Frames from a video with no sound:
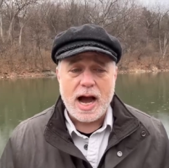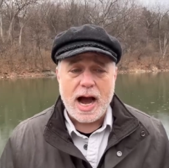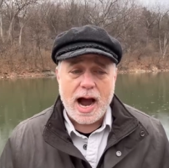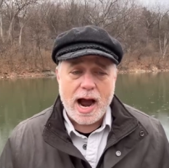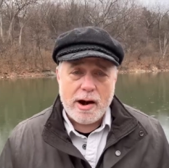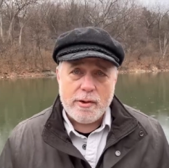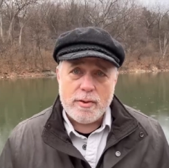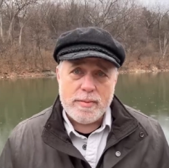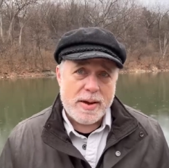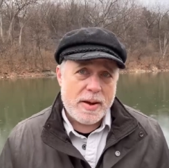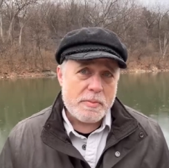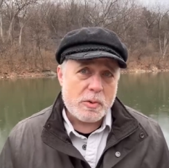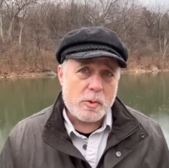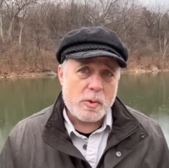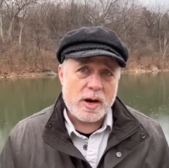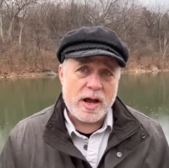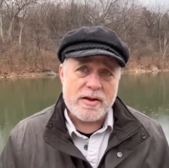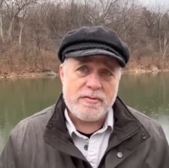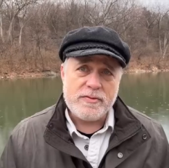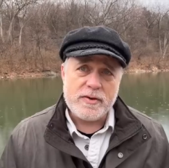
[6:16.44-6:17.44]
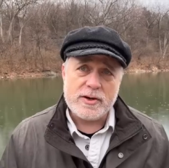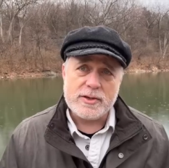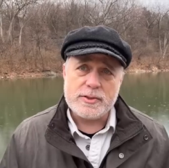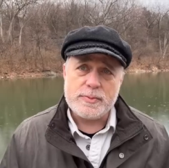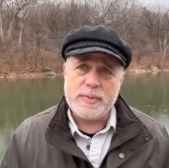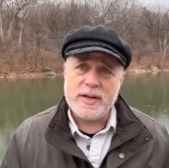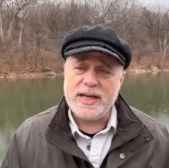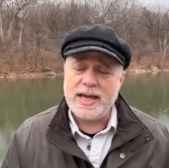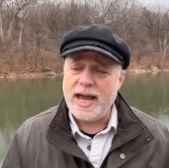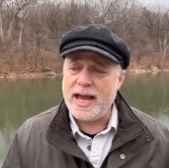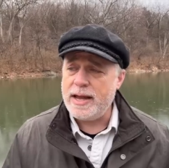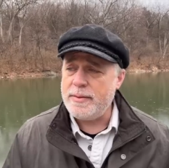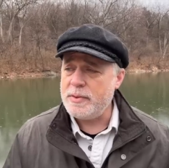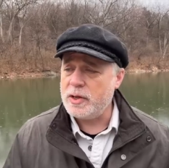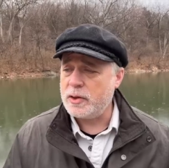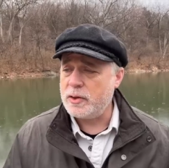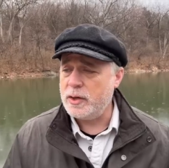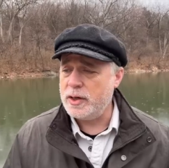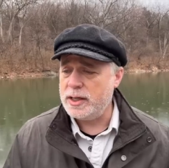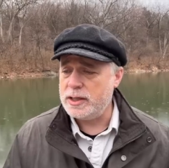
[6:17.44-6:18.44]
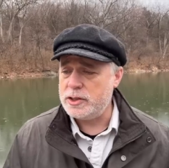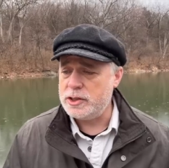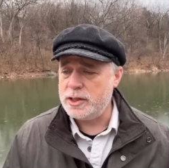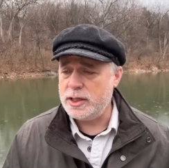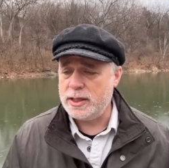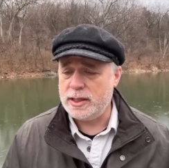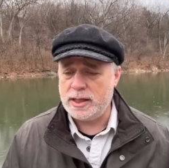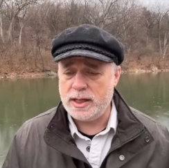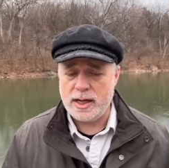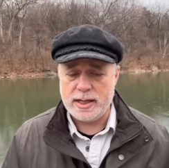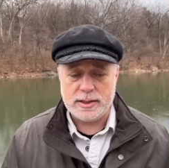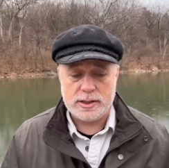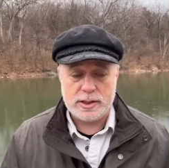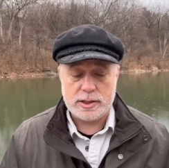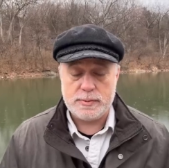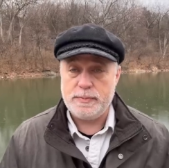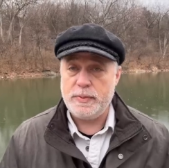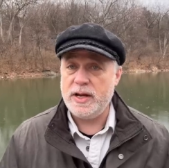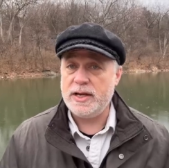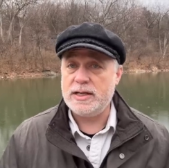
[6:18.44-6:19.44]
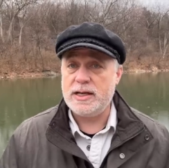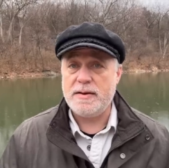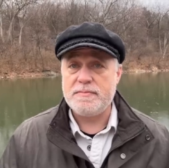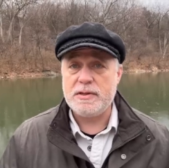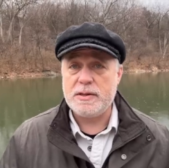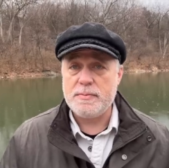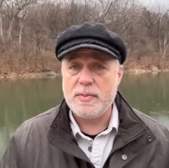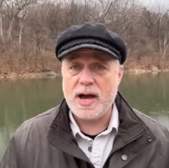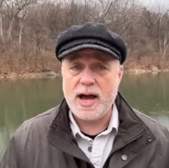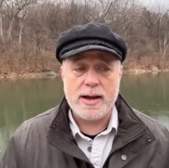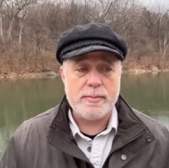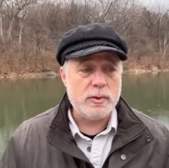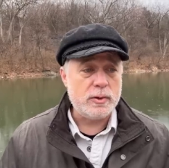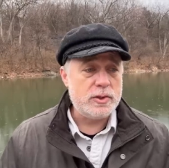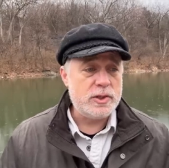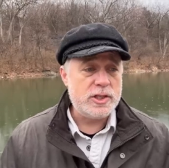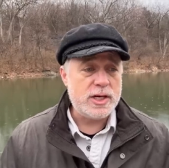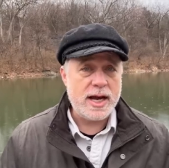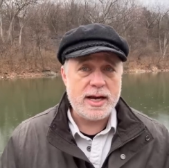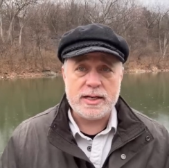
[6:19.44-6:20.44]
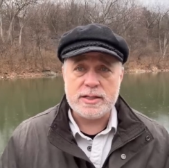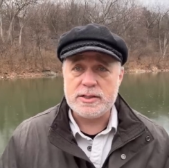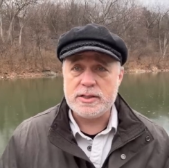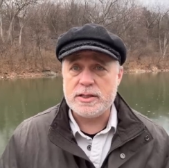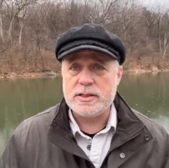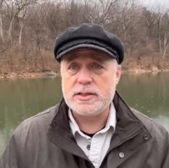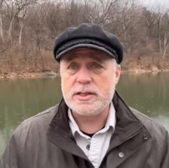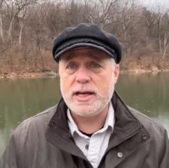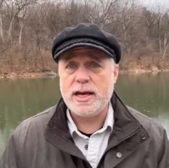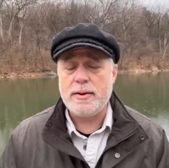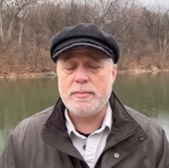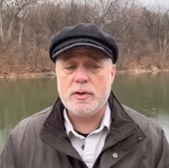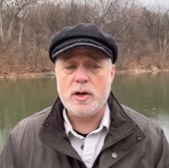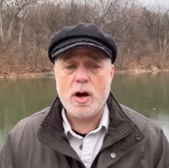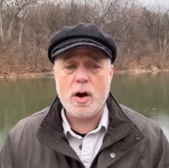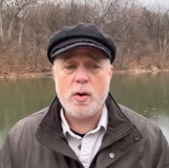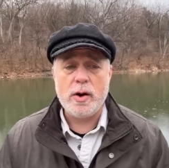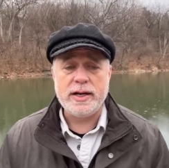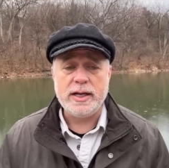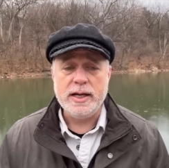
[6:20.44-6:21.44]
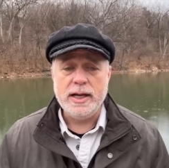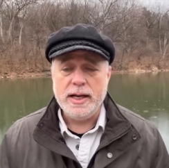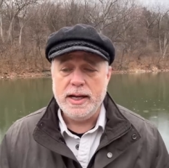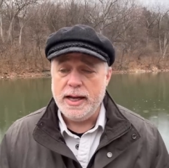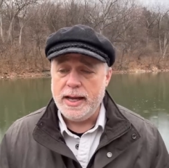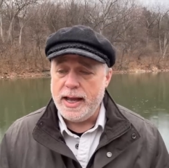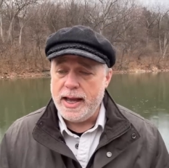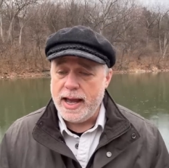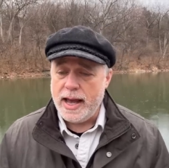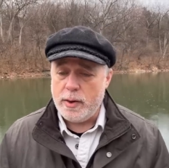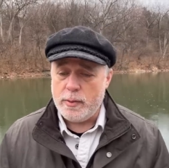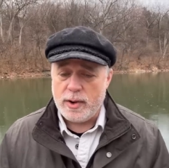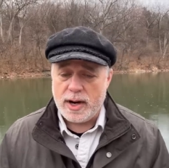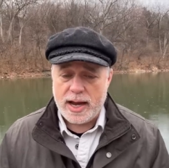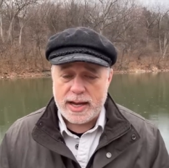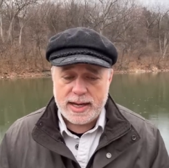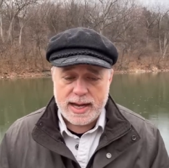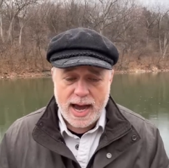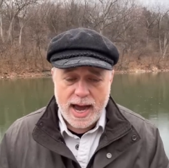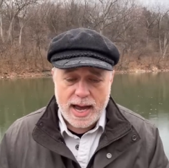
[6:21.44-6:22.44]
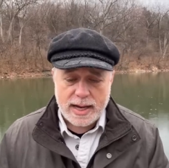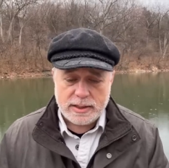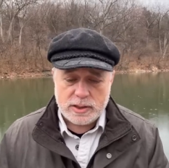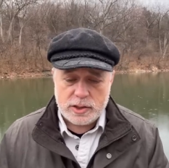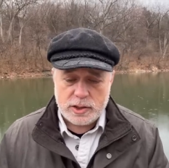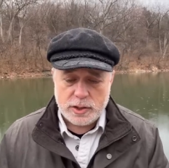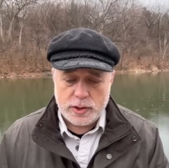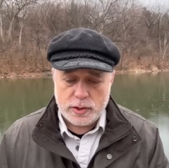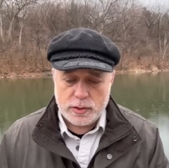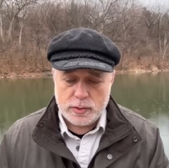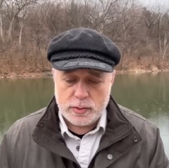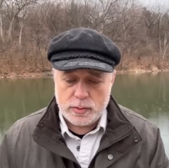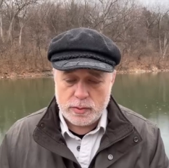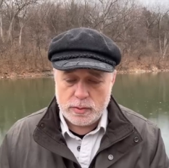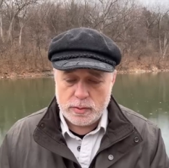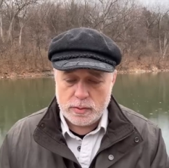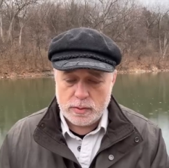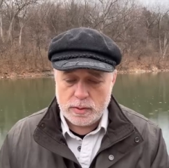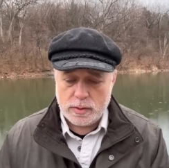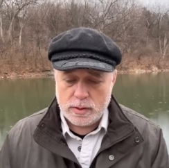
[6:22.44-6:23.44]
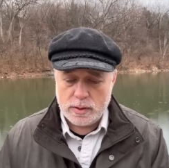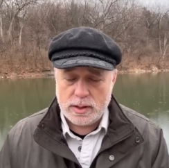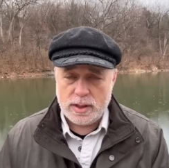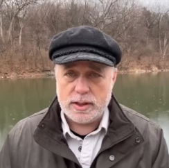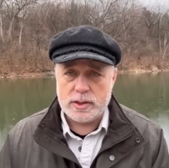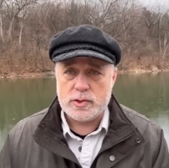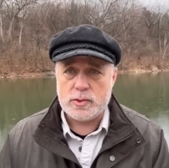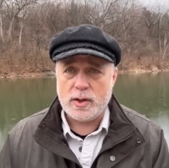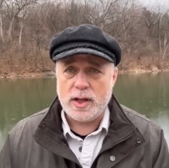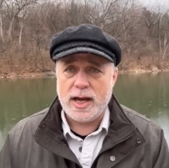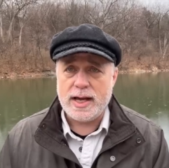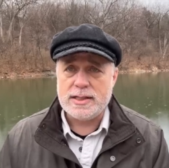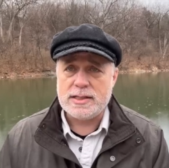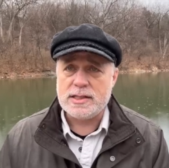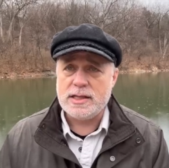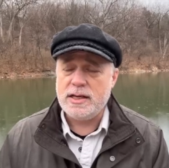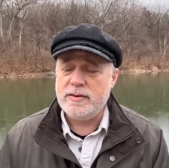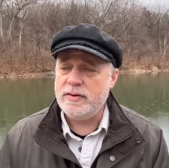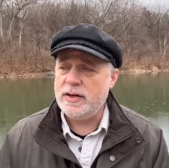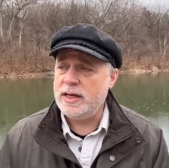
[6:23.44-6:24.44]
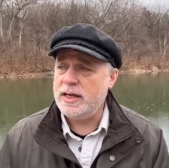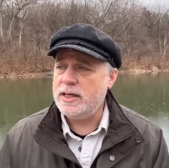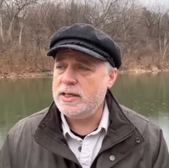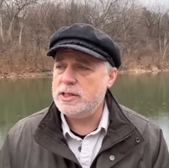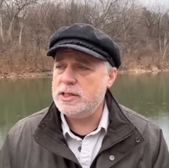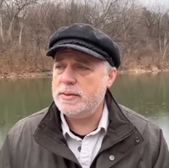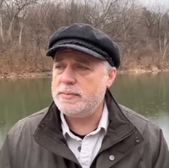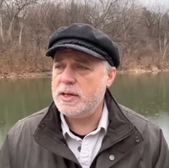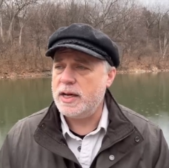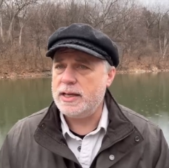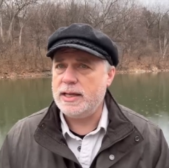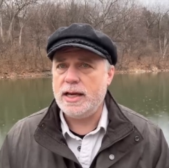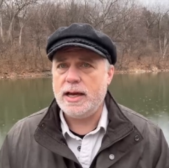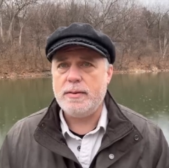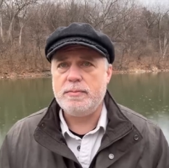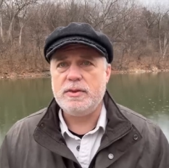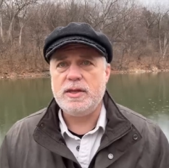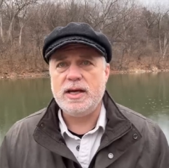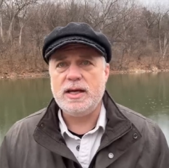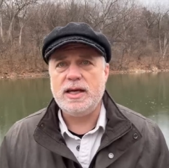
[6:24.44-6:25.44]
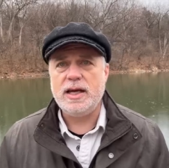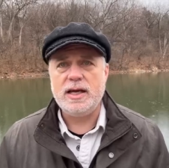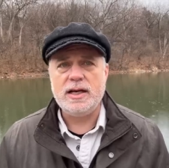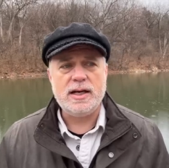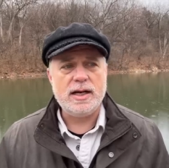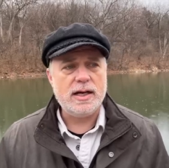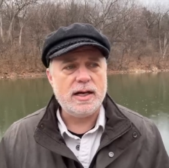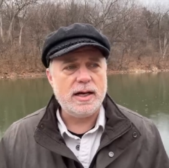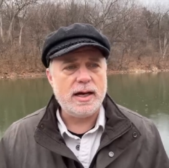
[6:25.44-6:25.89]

I remember when I first became a Christian and I just picked up the Bible, Genesis, kept going. And when I got to the Israelites leaving Egypt, I kept thinking,